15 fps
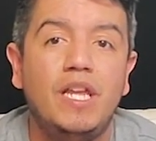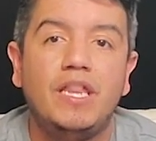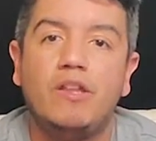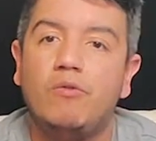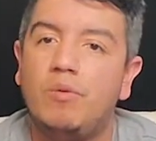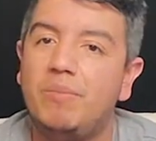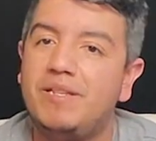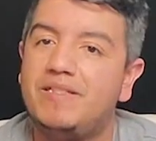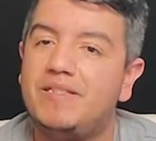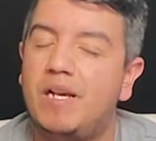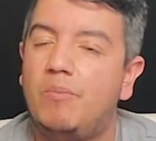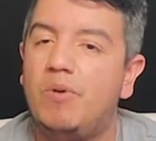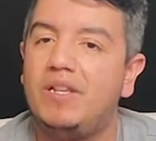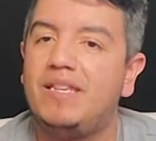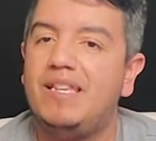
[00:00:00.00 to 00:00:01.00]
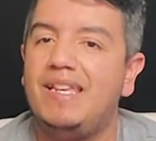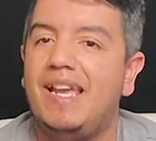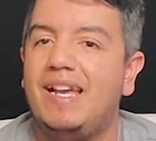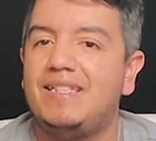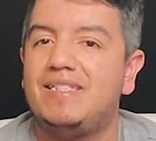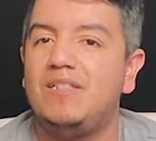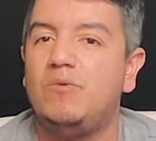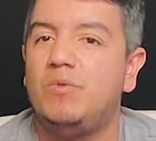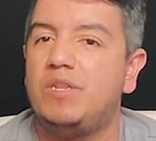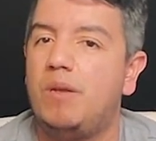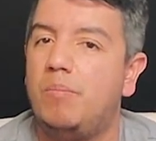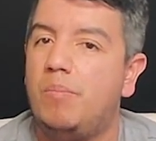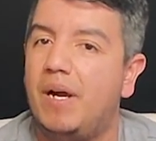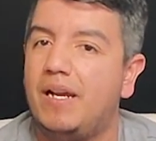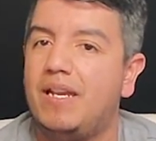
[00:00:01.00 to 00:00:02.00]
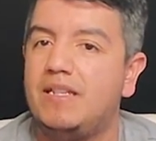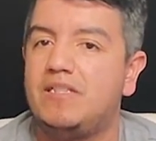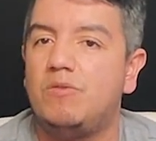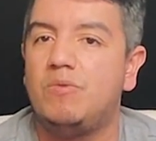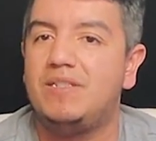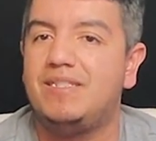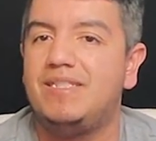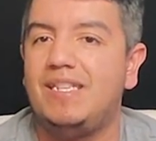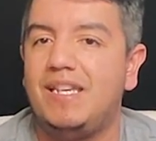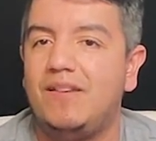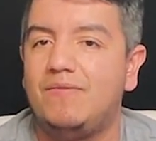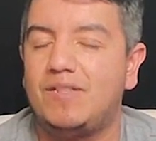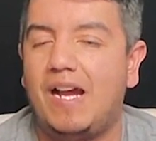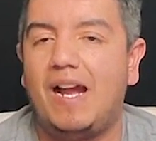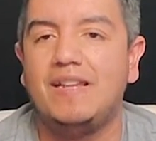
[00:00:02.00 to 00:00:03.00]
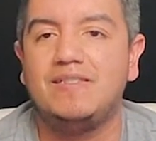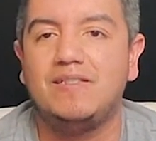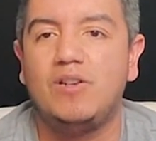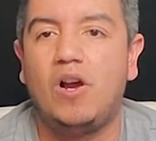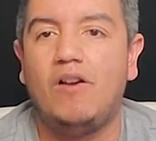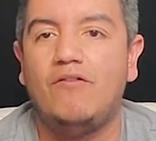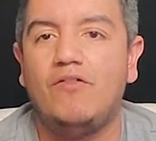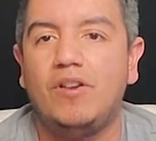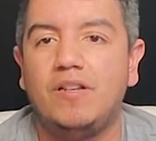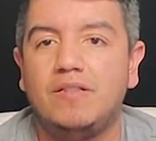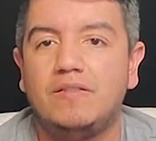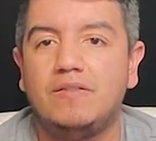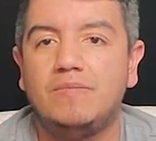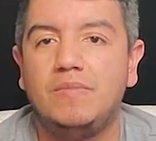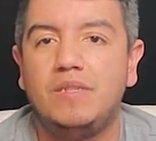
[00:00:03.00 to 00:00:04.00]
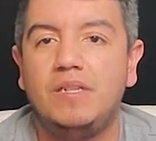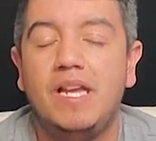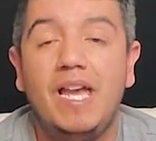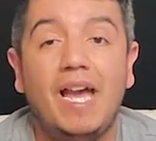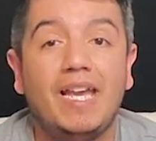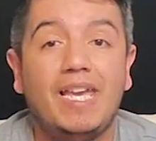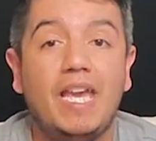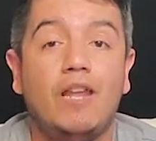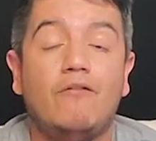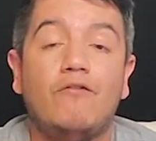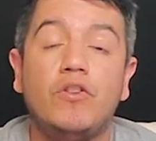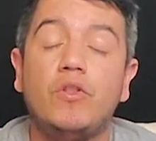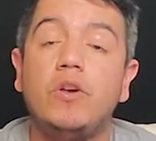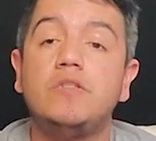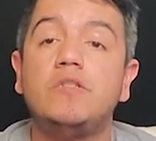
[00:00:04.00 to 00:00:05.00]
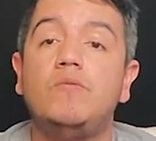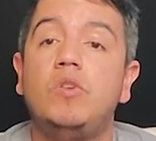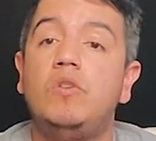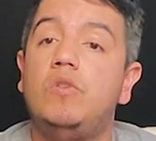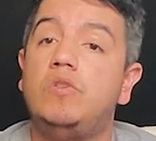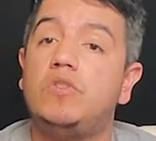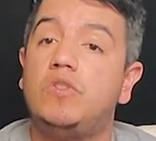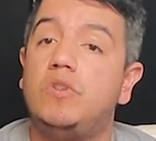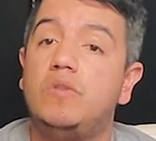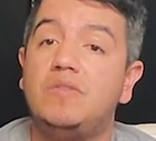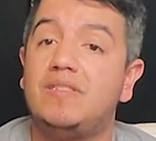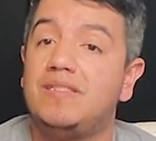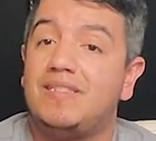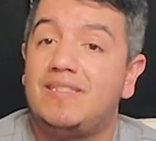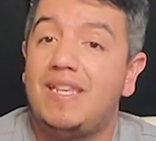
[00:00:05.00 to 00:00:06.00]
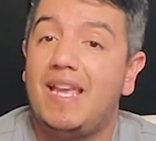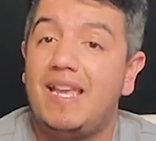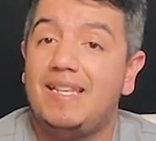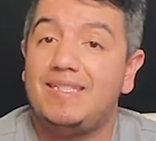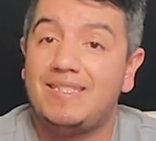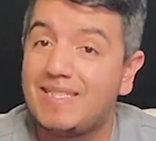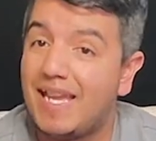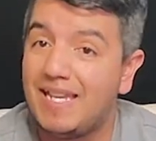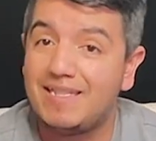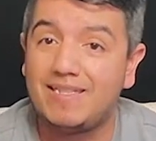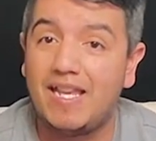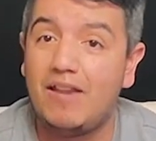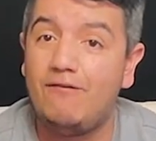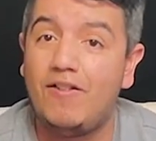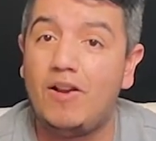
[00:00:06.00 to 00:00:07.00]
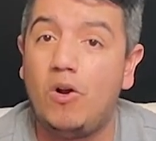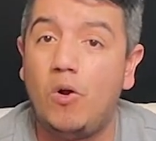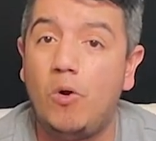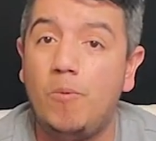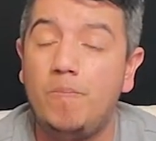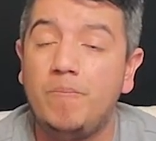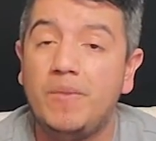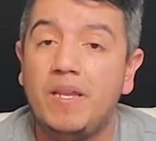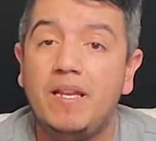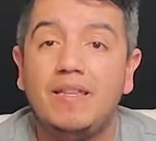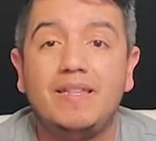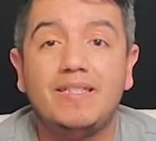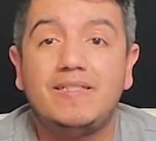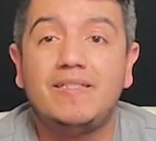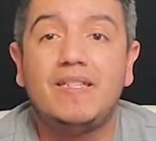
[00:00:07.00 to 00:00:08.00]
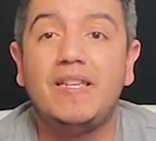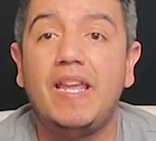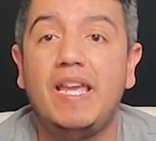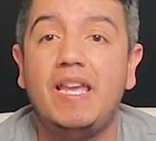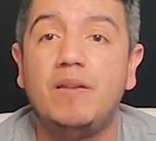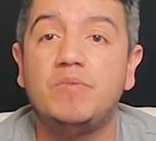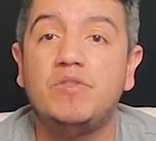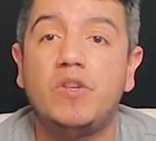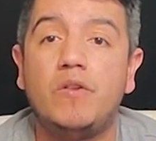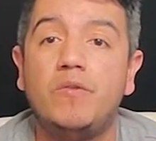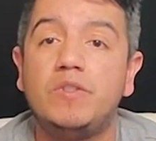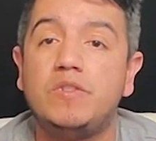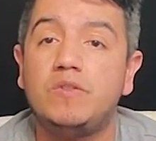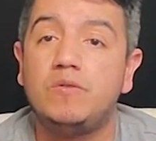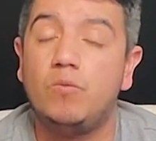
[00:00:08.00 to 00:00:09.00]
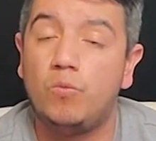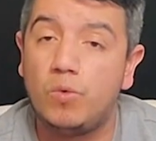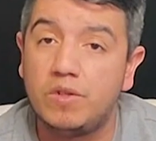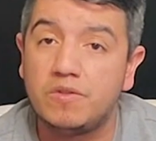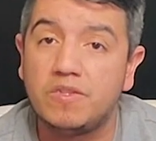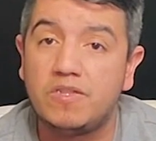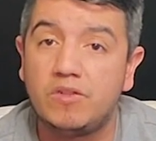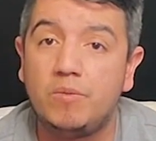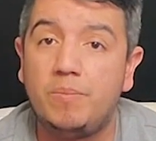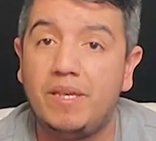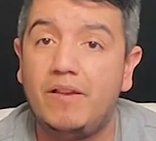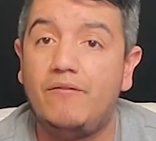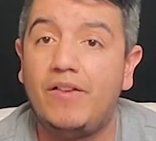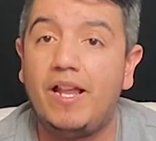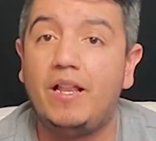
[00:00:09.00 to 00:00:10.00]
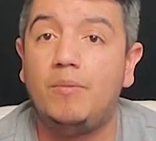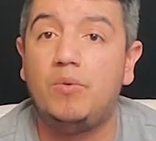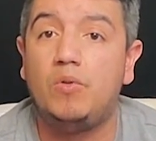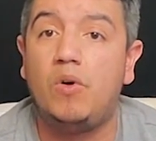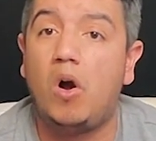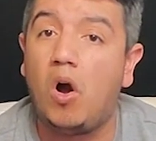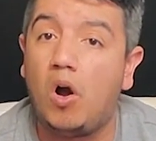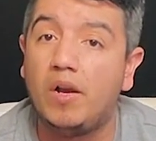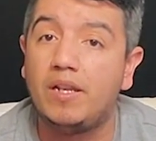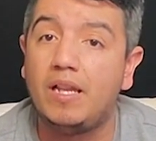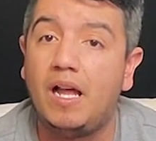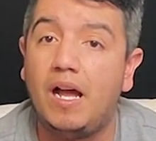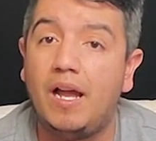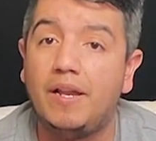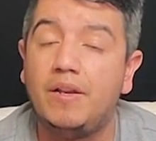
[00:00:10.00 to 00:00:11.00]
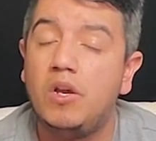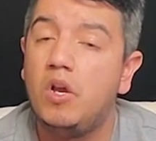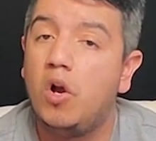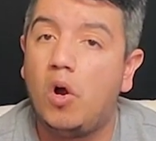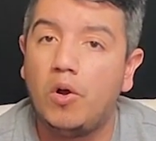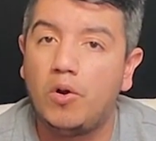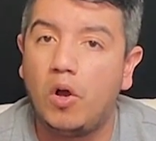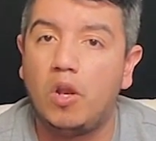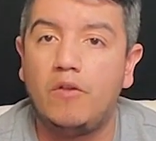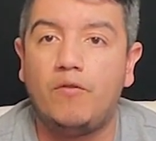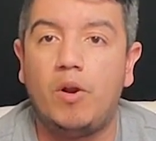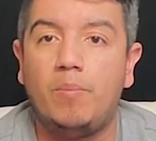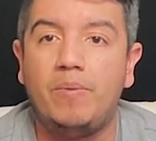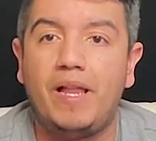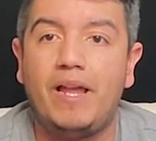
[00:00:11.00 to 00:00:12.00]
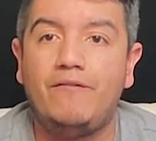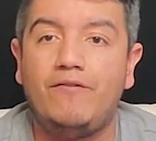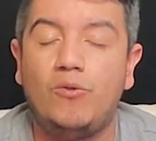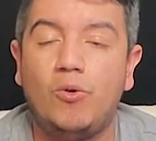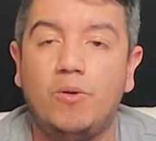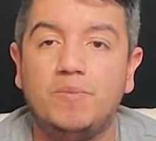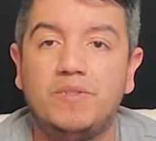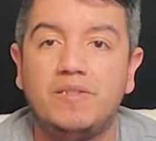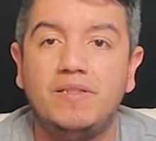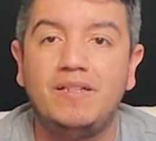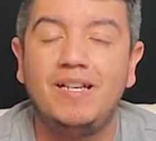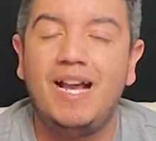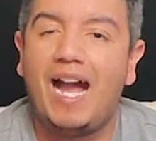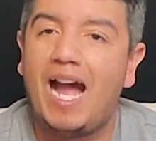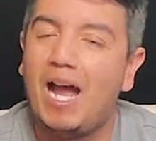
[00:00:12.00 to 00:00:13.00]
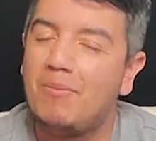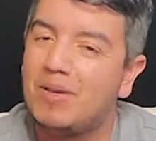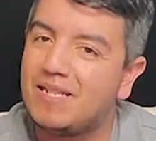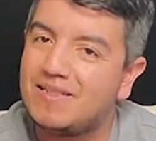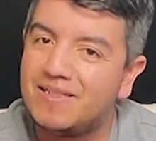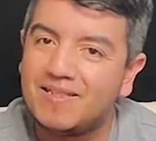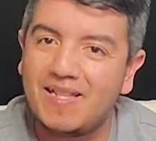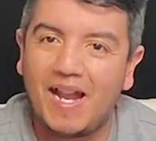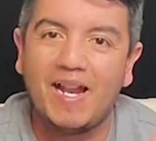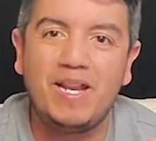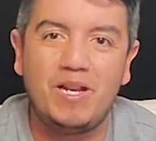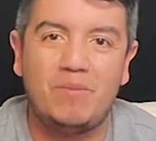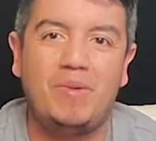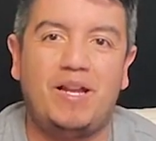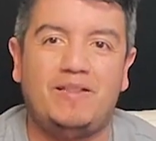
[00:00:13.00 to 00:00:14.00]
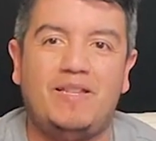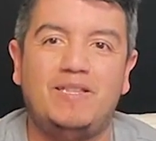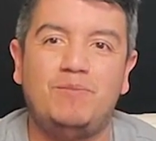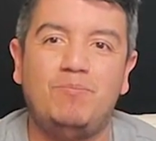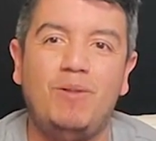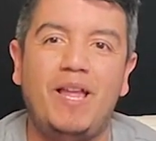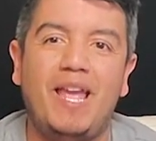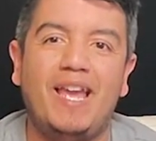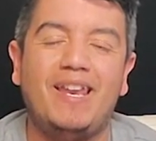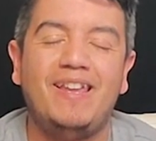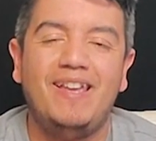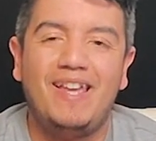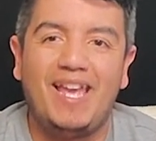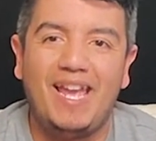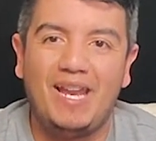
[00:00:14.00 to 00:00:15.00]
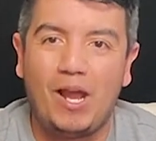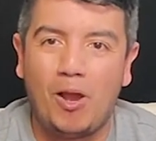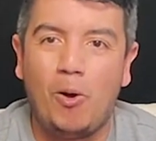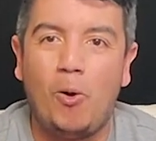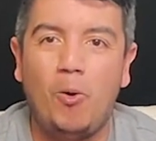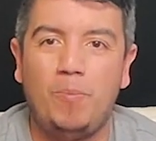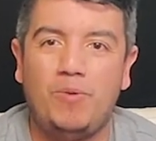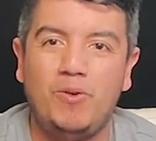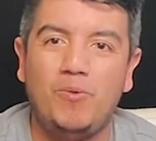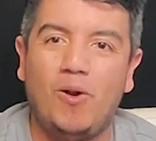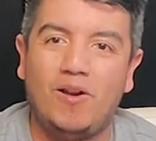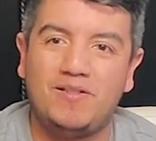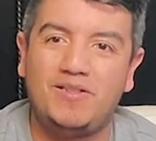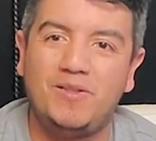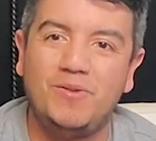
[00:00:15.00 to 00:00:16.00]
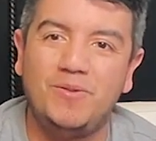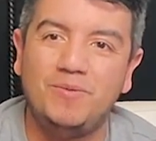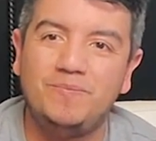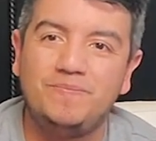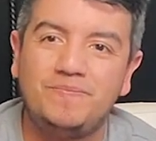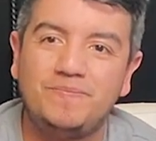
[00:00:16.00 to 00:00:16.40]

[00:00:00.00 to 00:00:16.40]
There will be someone to the exit with a bucket to receive tithes and offerings. Again, for those of you who choose to stay safe at home, this 10 a.m. service will still be available online on all of our platforms. I'm excited about this plan, and I hope you are too.